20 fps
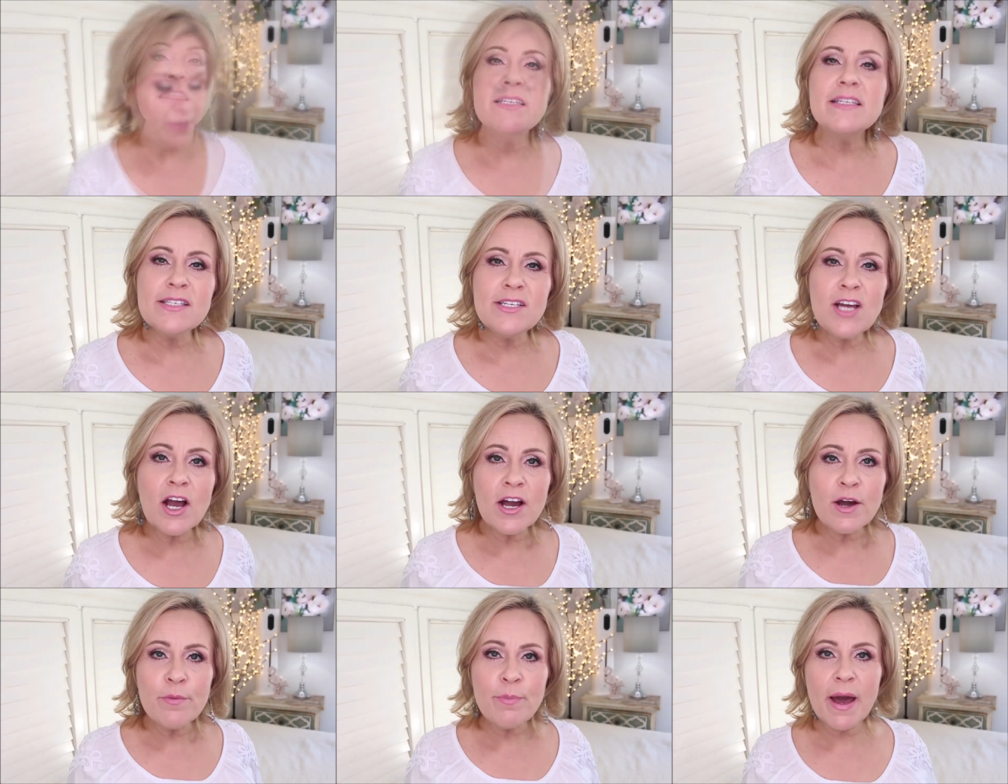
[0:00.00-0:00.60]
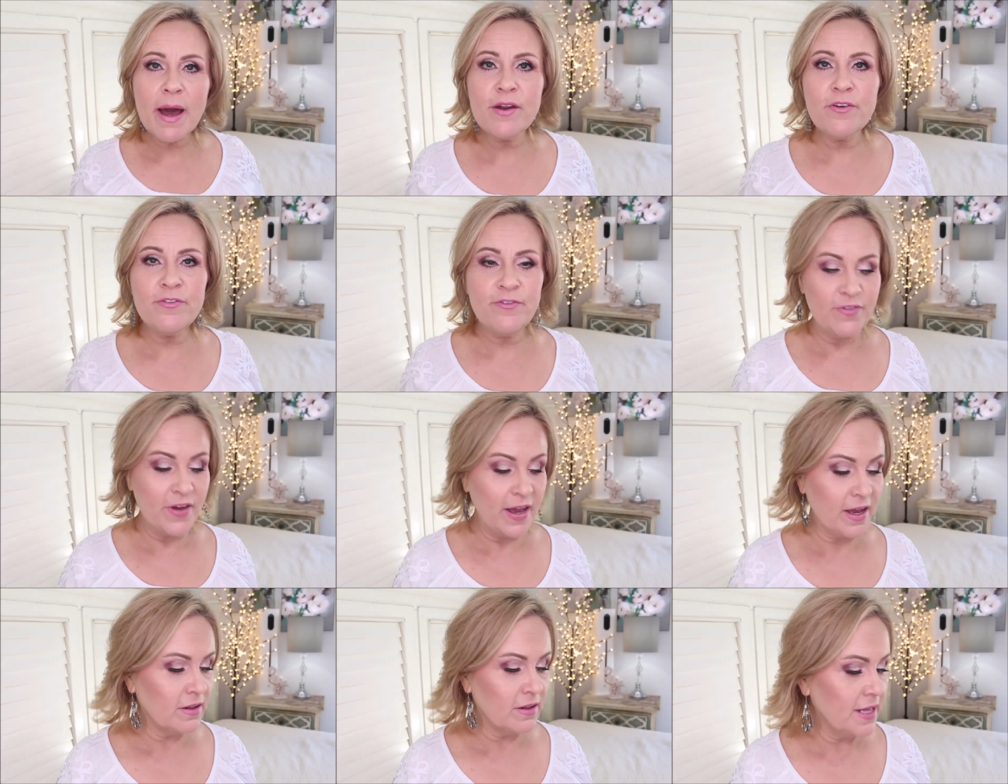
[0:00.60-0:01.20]
Let's talk about a
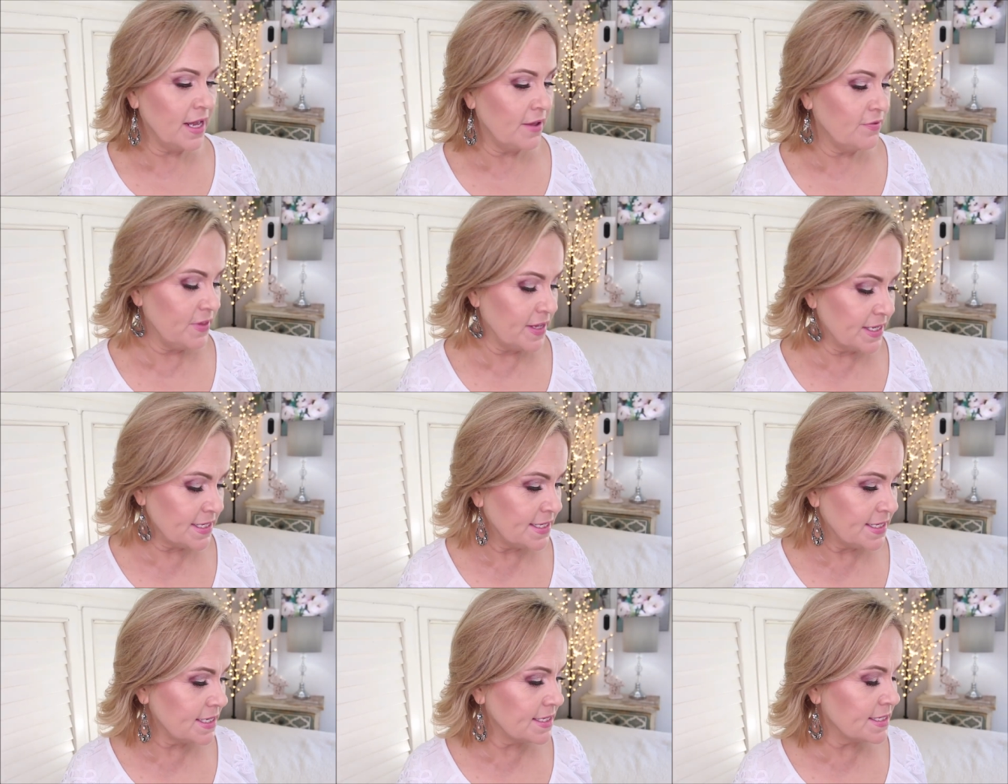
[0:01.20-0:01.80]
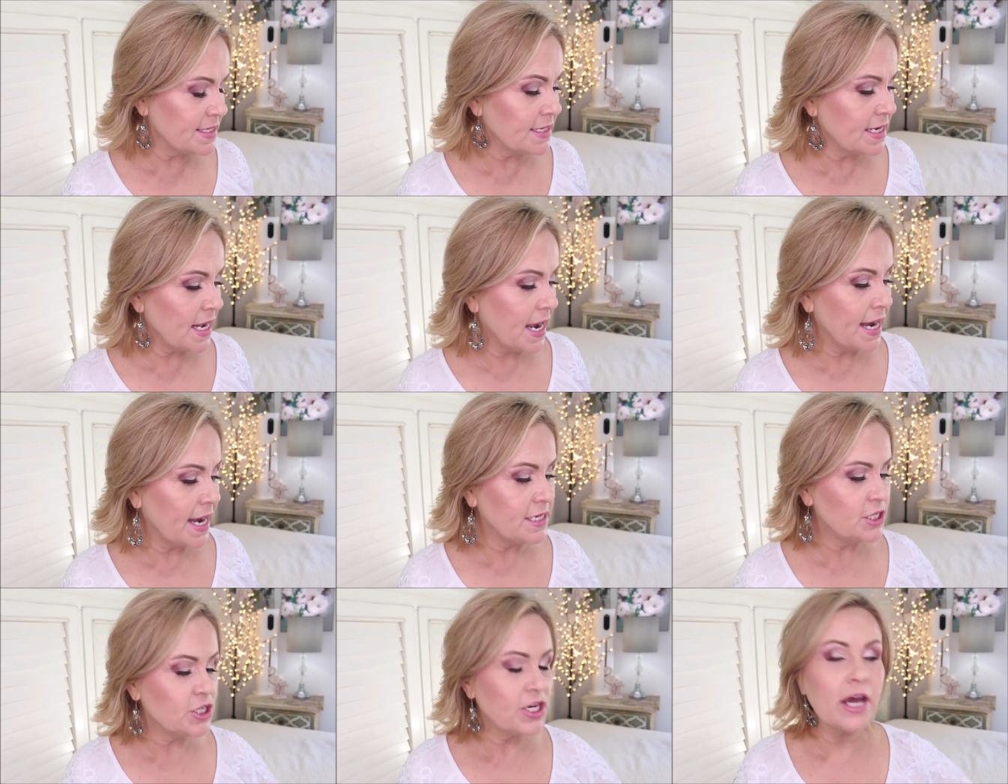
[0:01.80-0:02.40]
fail, and this is an
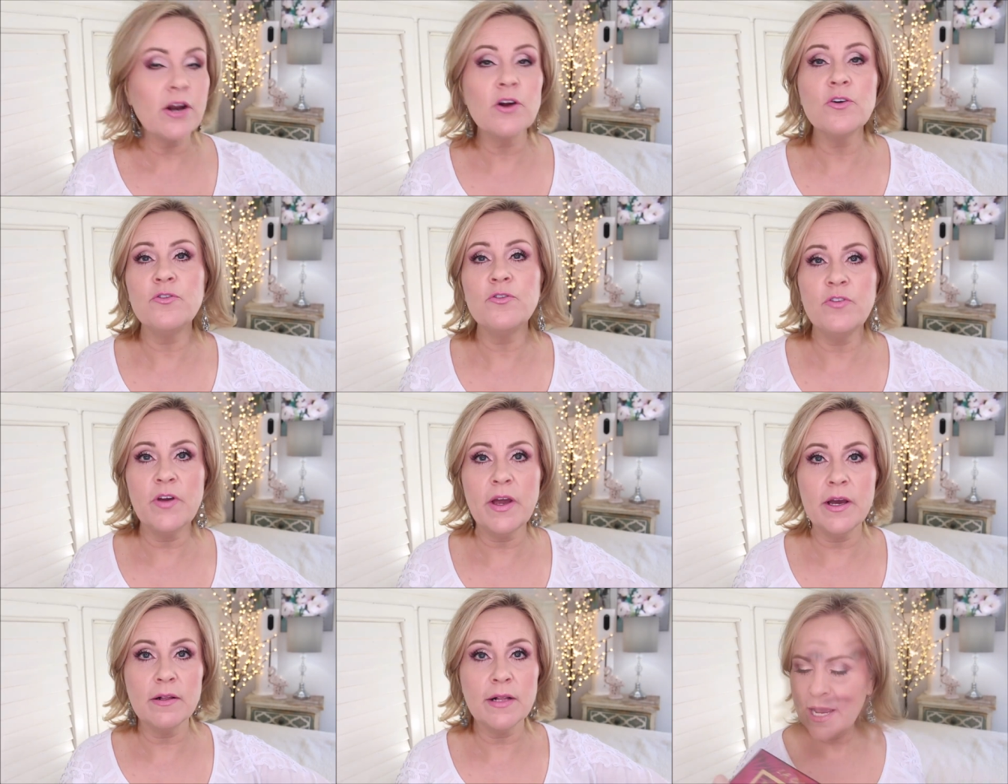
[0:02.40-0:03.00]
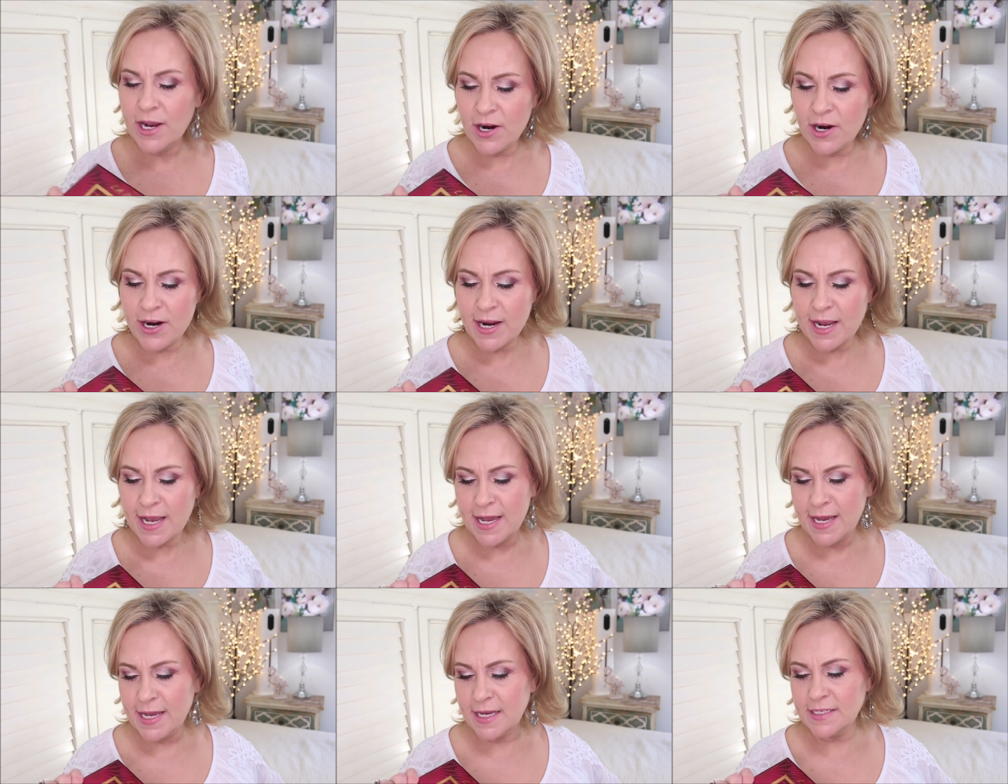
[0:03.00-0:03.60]
eyeshadow fail. Here
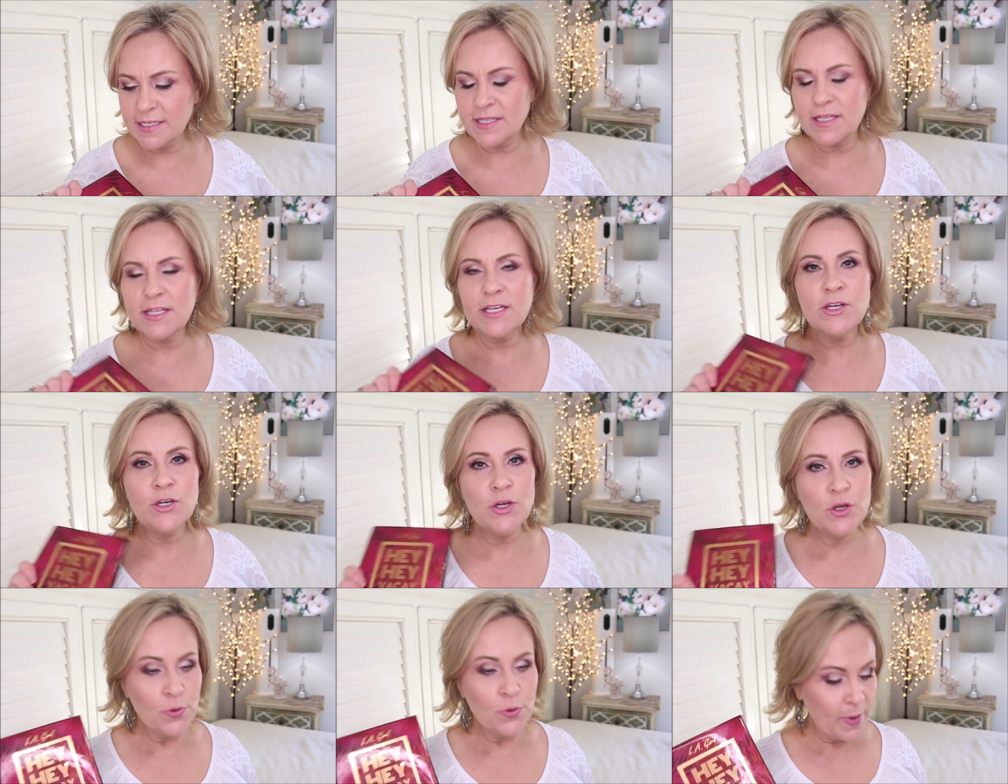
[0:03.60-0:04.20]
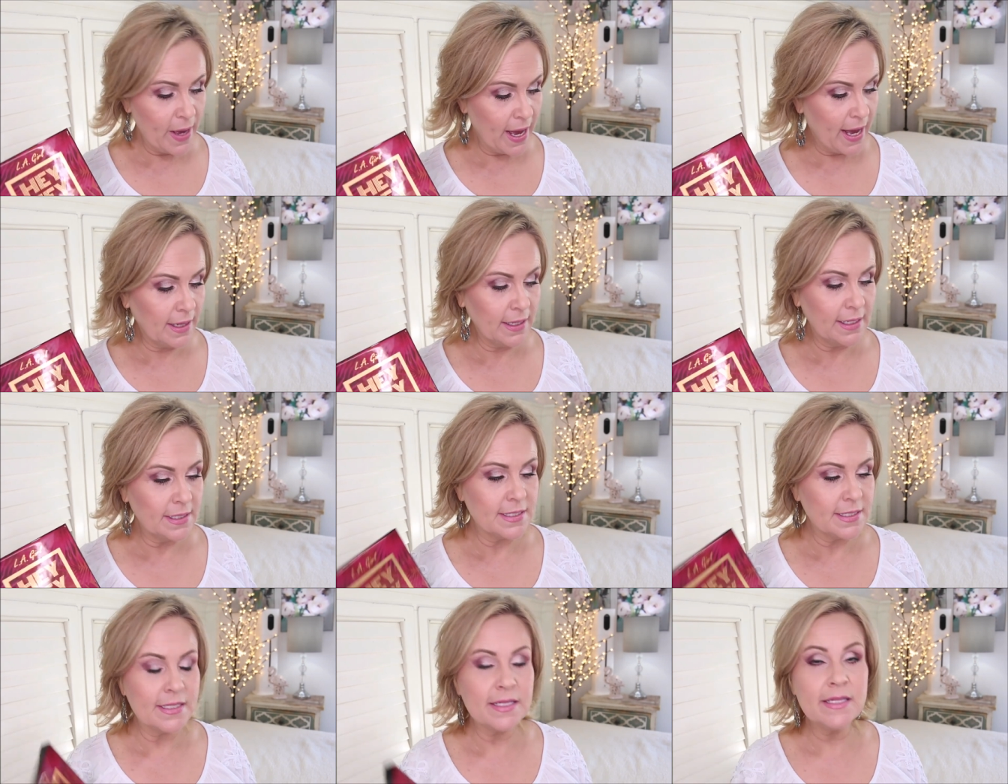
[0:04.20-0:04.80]
is the new
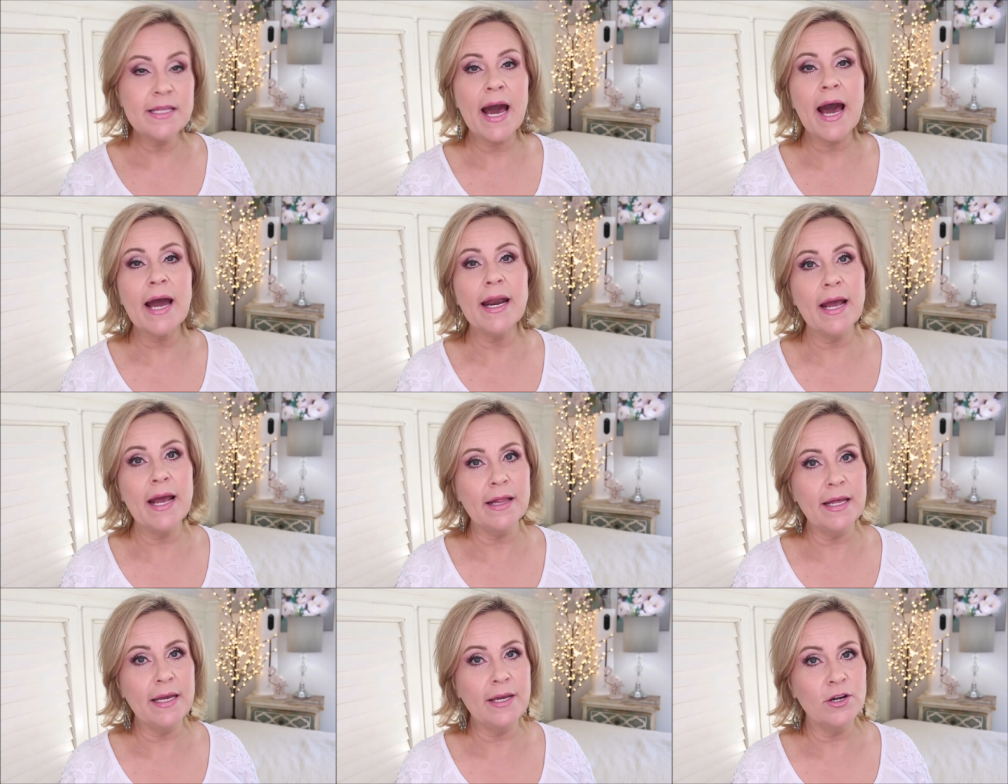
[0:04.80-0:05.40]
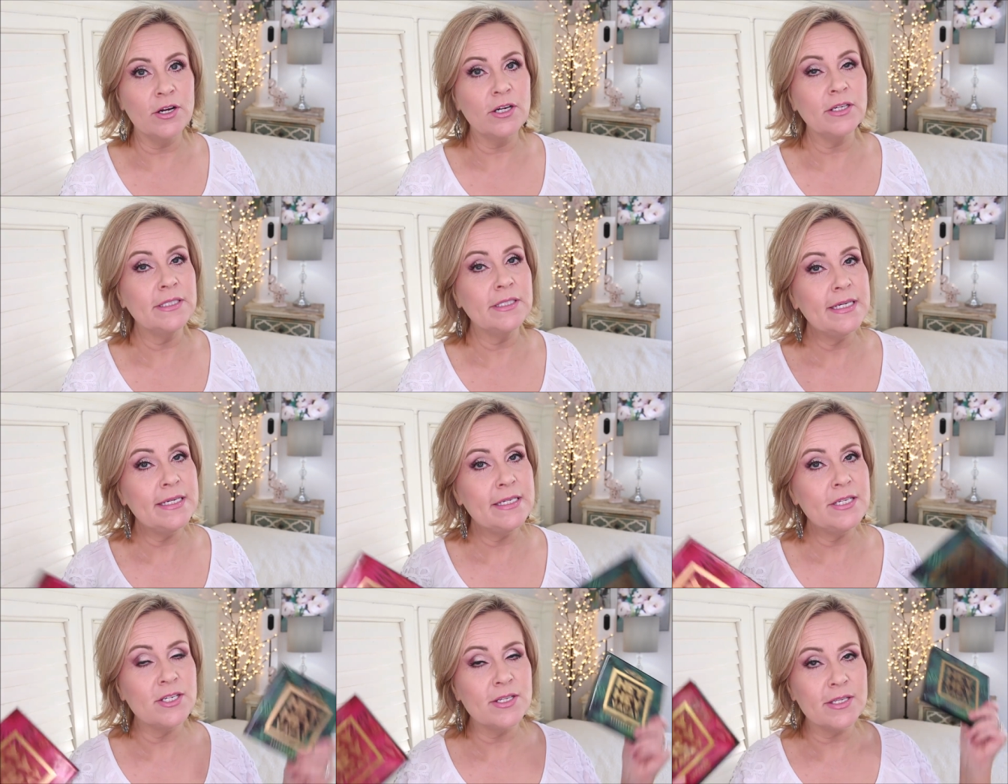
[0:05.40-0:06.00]
palettes that LA Girl
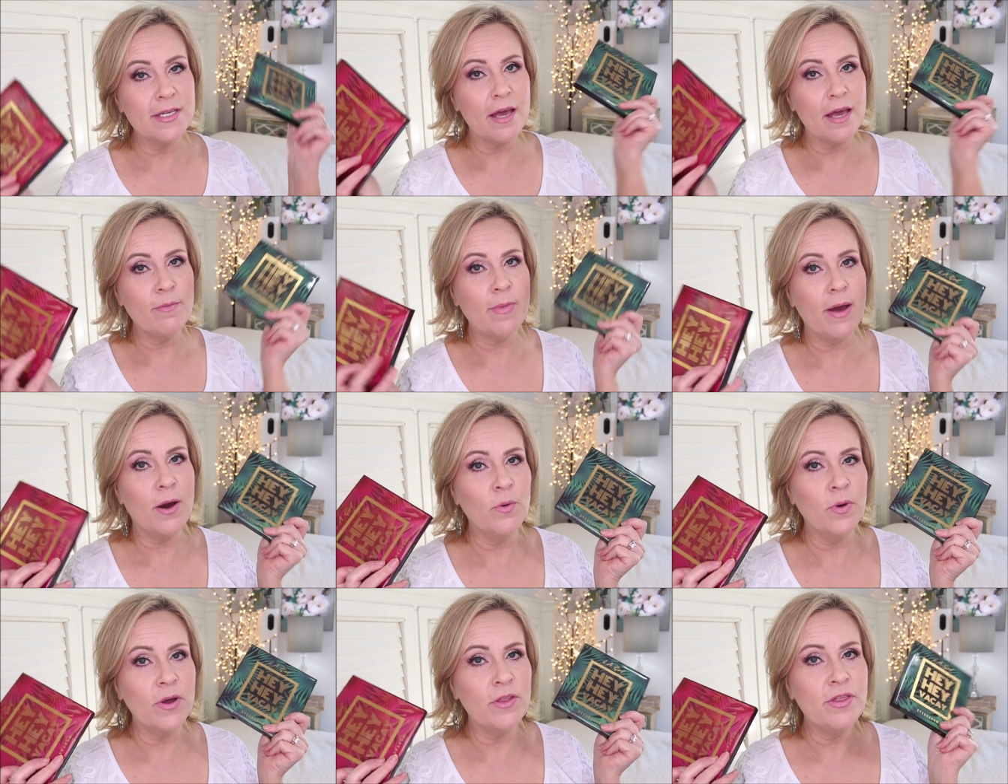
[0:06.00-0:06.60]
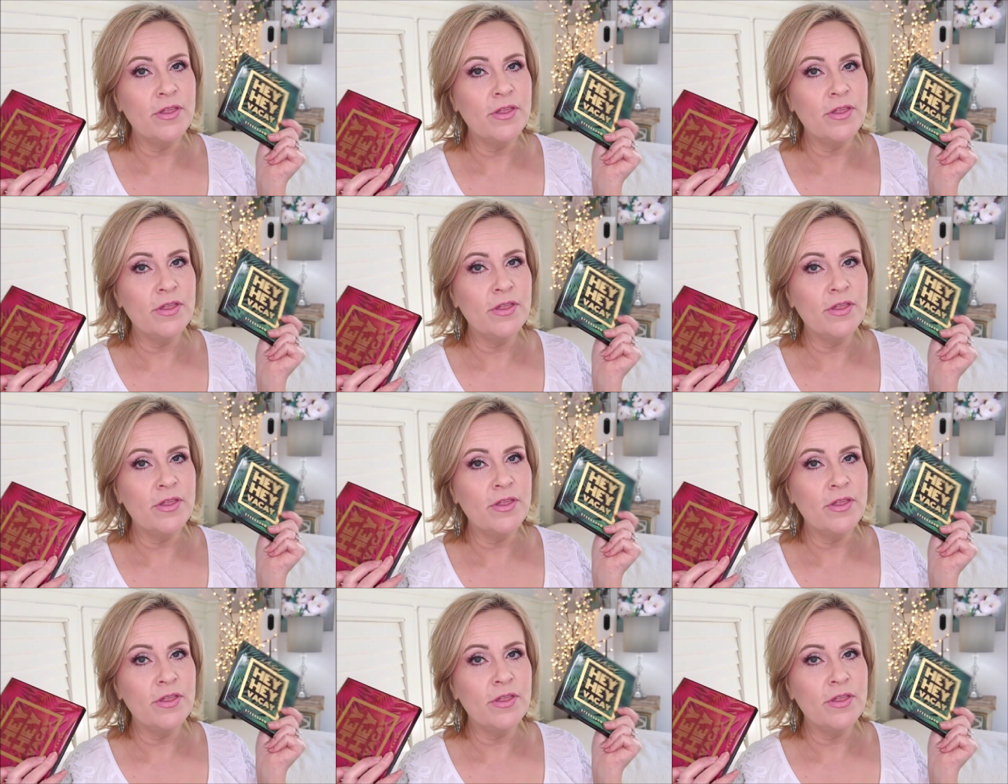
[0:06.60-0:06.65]
did just come out with.